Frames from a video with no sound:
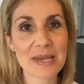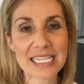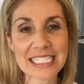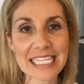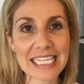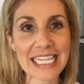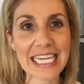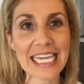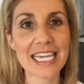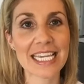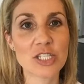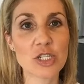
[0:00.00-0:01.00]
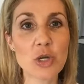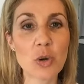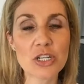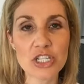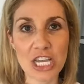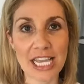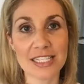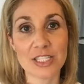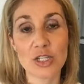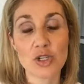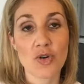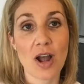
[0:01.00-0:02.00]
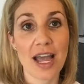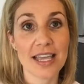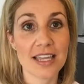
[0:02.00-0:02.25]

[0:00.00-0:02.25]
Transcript: basically it's your chance to try